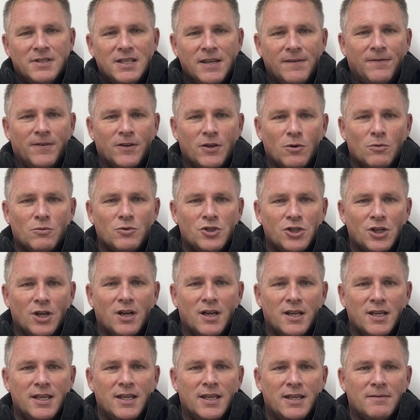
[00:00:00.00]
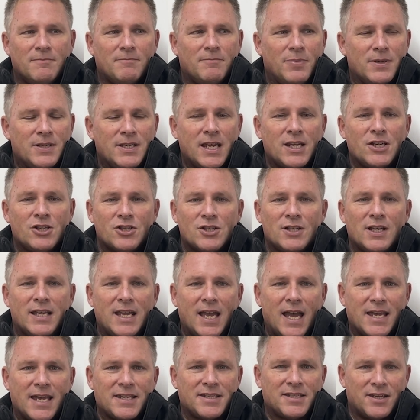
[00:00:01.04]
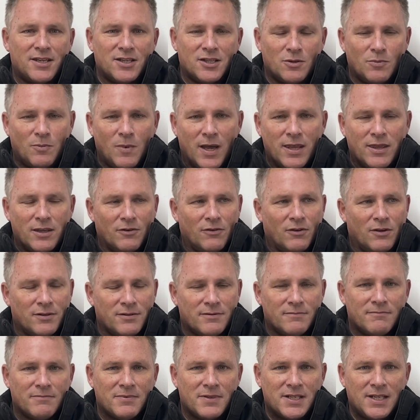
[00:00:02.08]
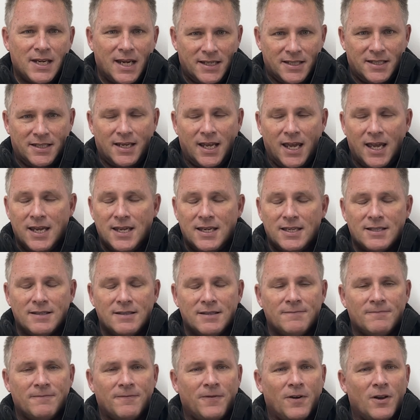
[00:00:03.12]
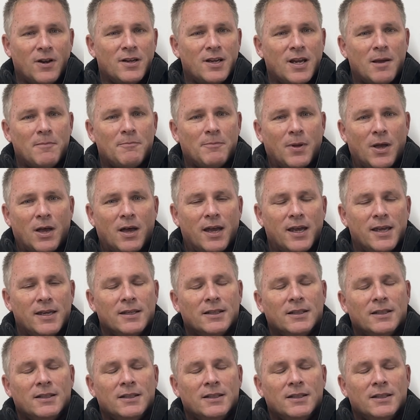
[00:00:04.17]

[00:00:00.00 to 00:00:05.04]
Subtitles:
difficult journey and potentially hazardous weather on Saturday, and followed up by